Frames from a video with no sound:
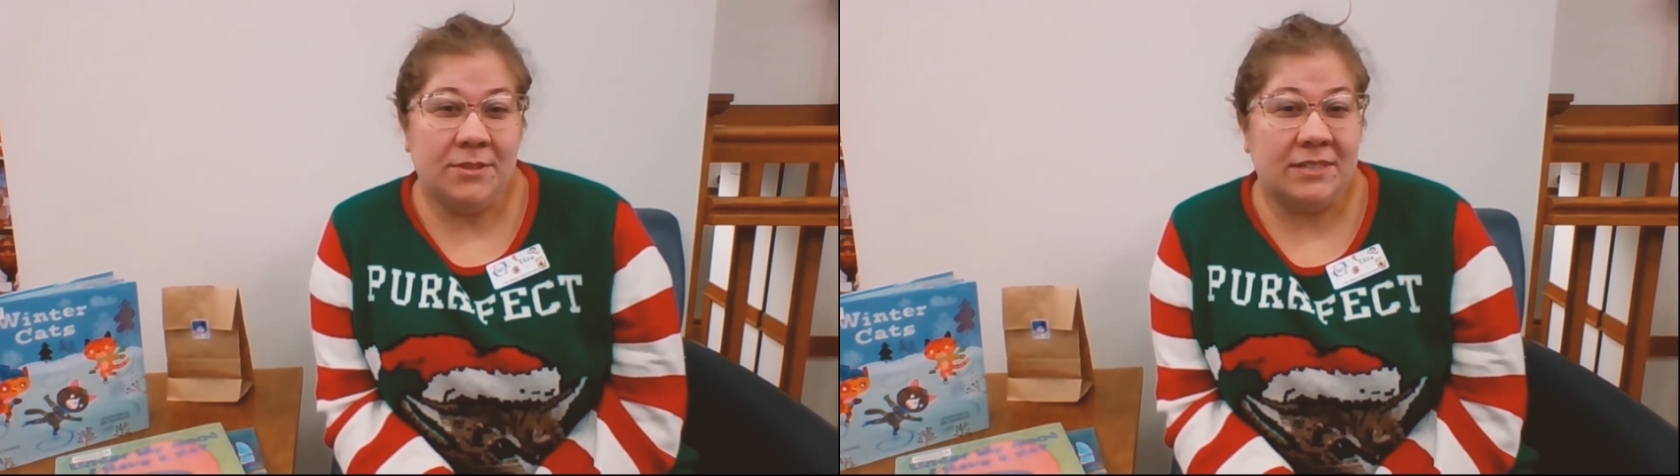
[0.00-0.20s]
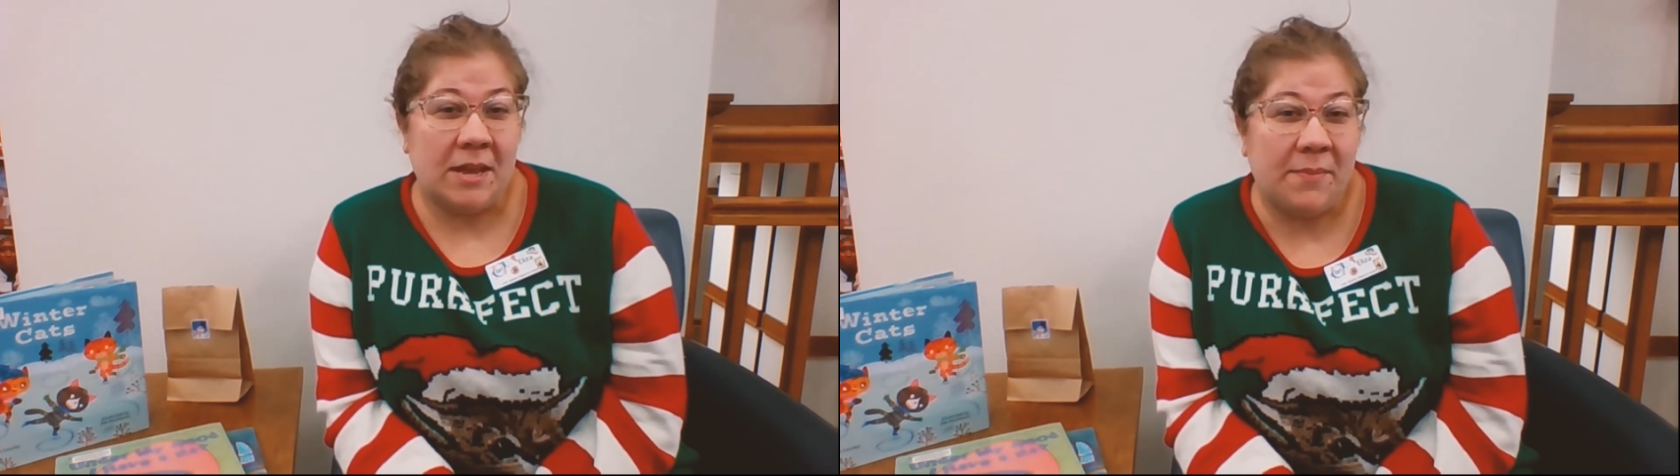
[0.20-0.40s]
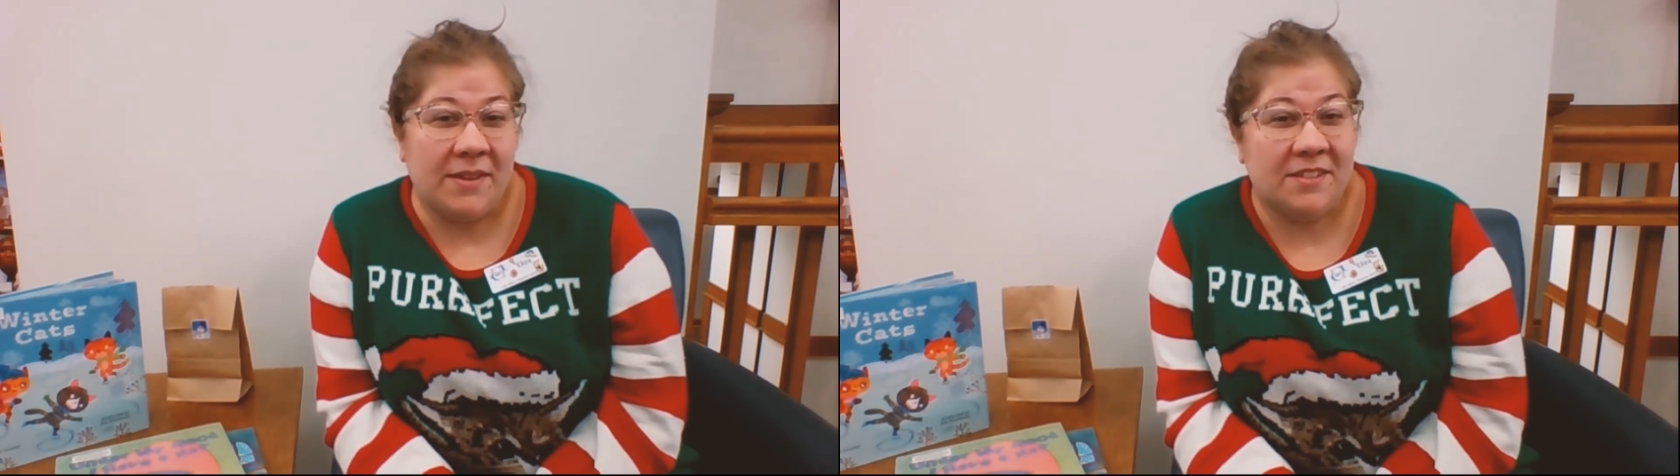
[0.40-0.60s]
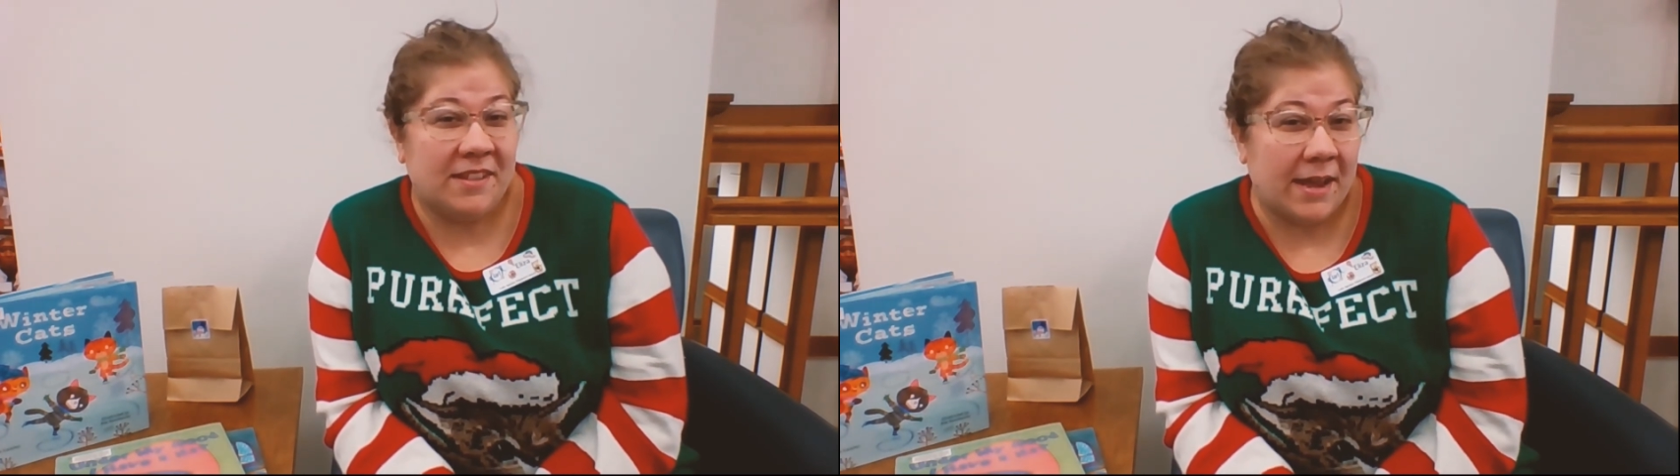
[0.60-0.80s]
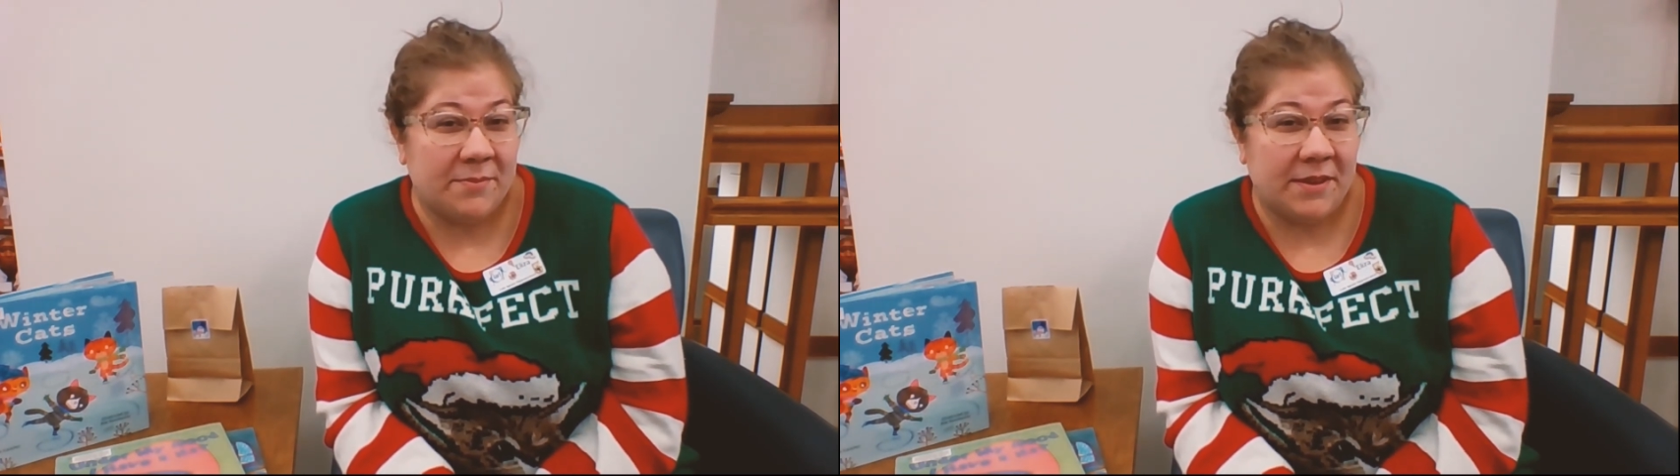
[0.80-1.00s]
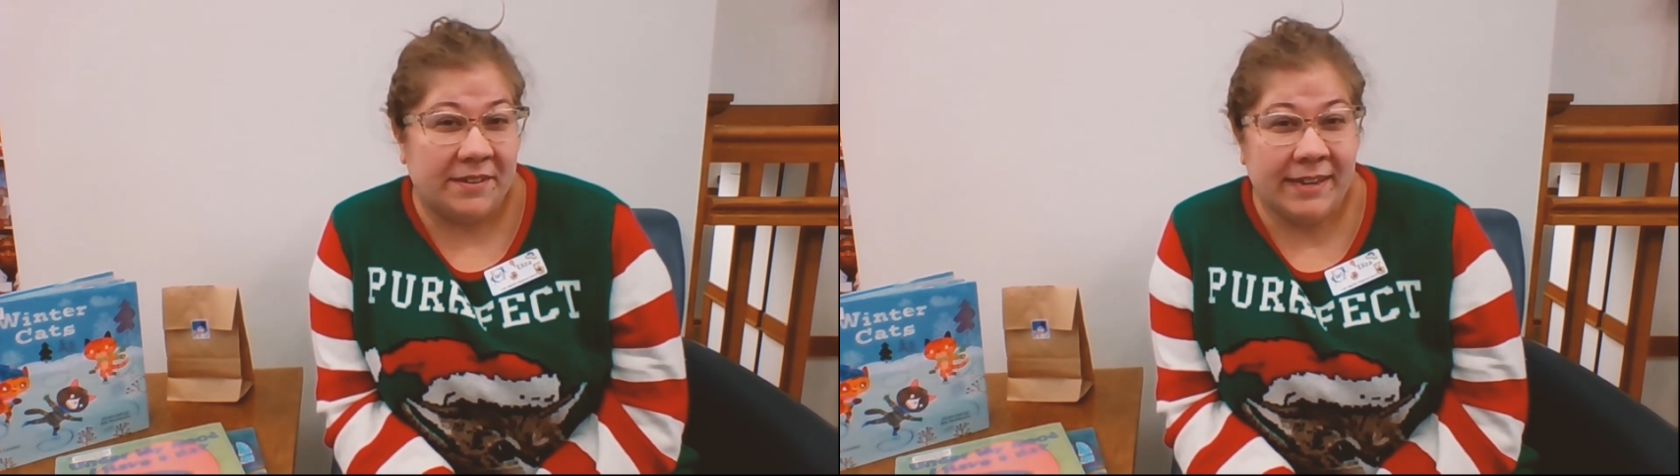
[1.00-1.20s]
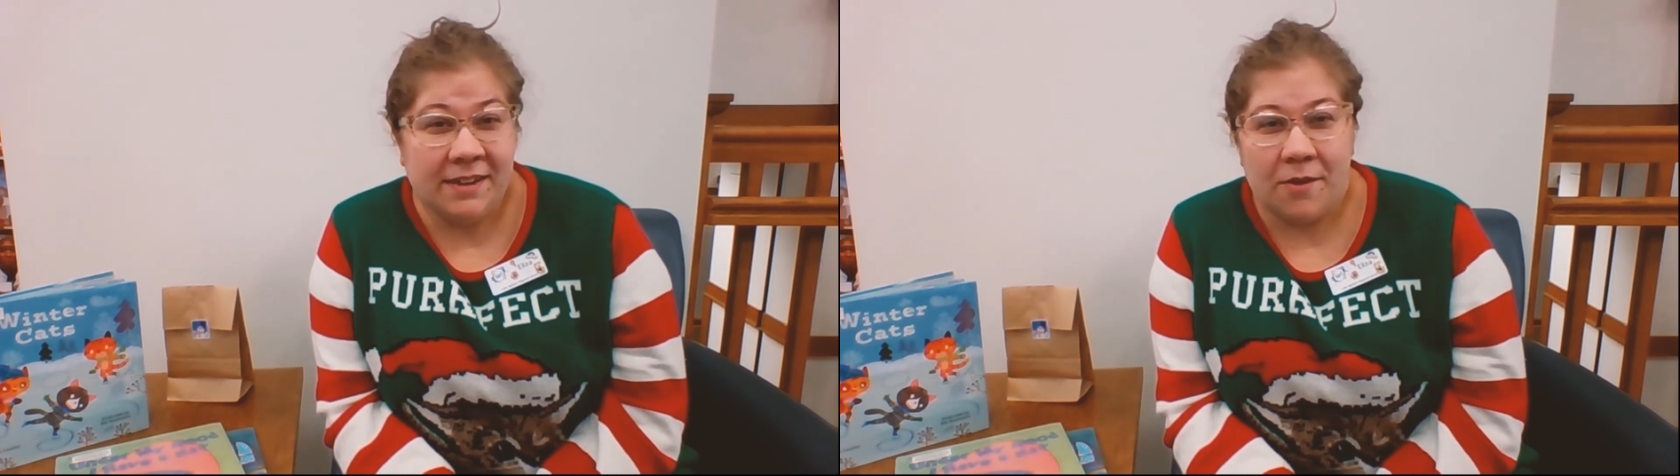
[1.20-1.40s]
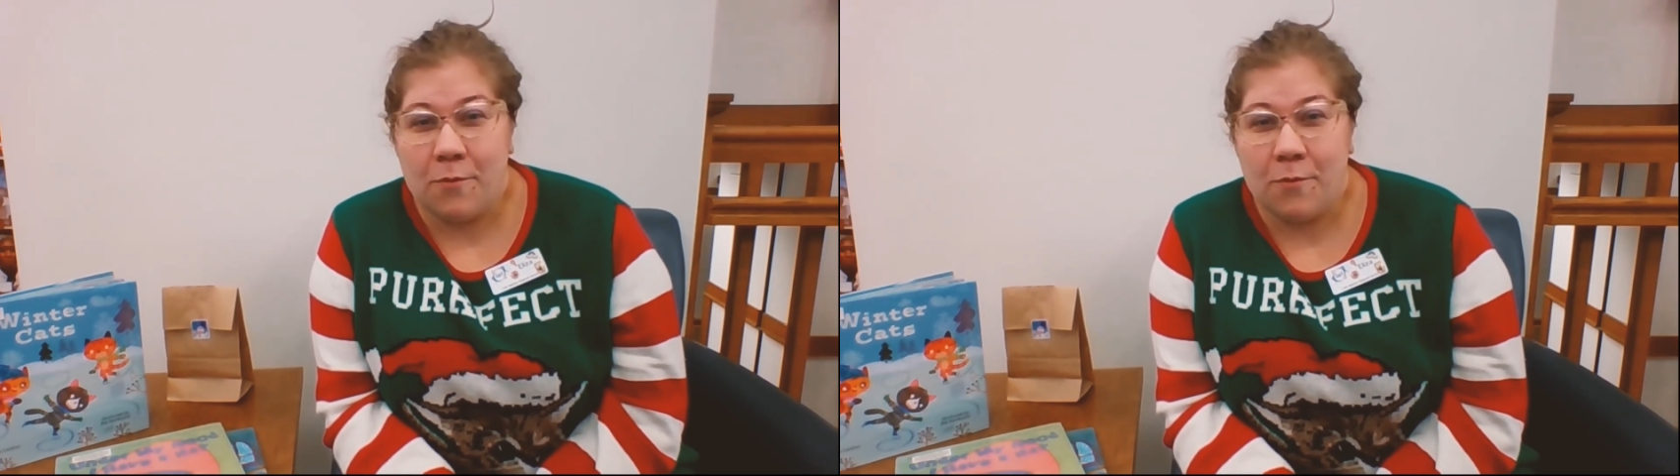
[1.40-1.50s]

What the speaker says: you stop by the library